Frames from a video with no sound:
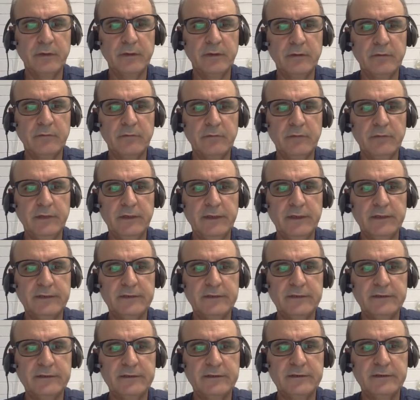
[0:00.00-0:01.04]
When
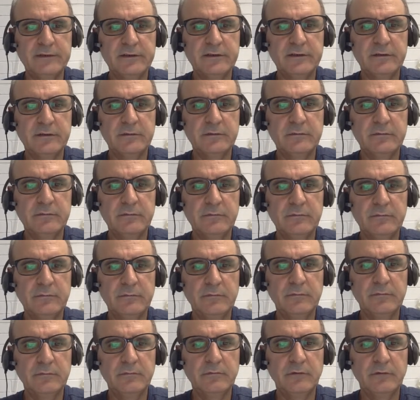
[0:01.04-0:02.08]
x is 0,
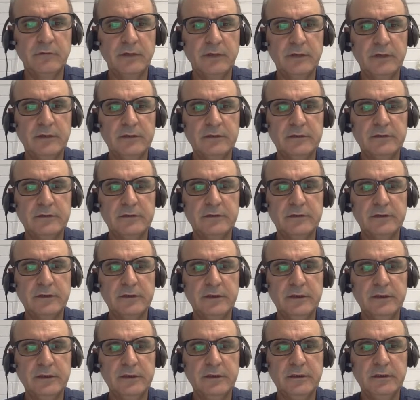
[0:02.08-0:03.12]
y is
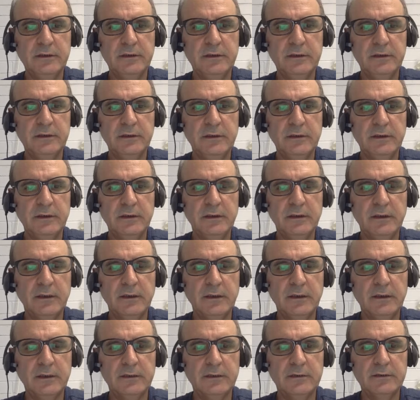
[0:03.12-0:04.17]
3,
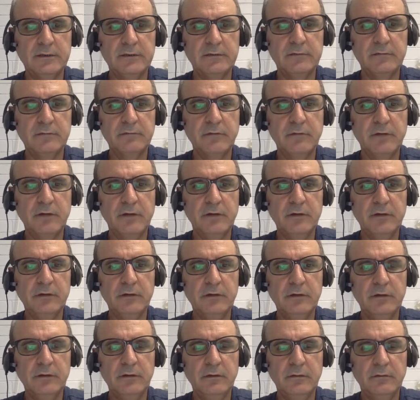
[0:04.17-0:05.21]
x is
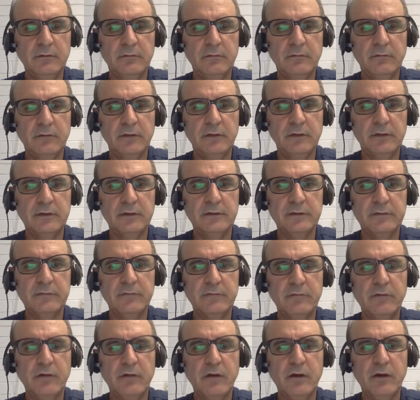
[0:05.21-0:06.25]
1, y is
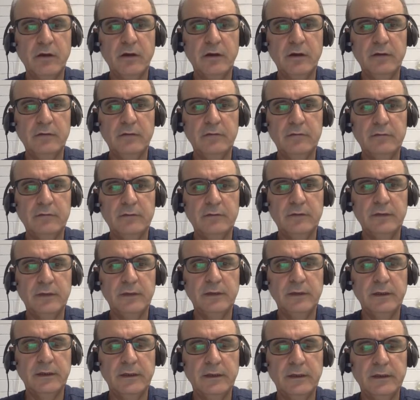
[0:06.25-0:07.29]
5,
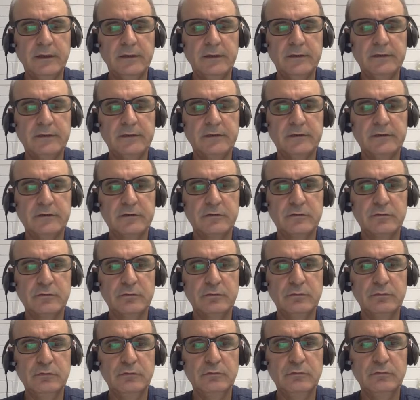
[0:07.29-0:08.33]
x is
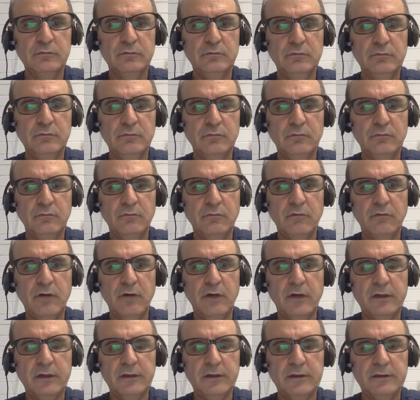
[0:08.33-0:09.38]
2,
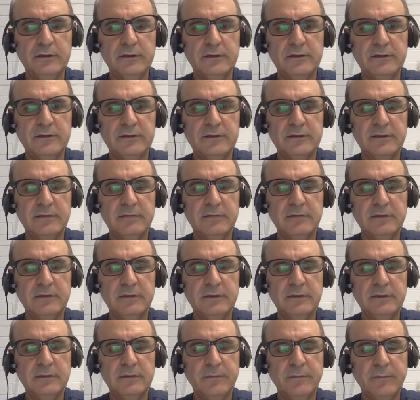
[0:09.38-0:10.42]
y is
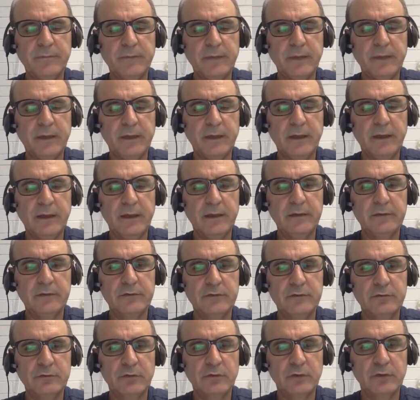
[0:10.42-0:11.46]
7, and
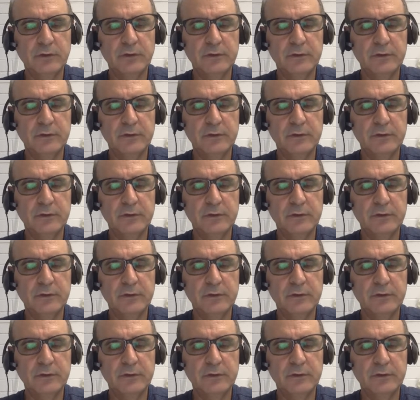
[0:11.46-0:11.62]
so on.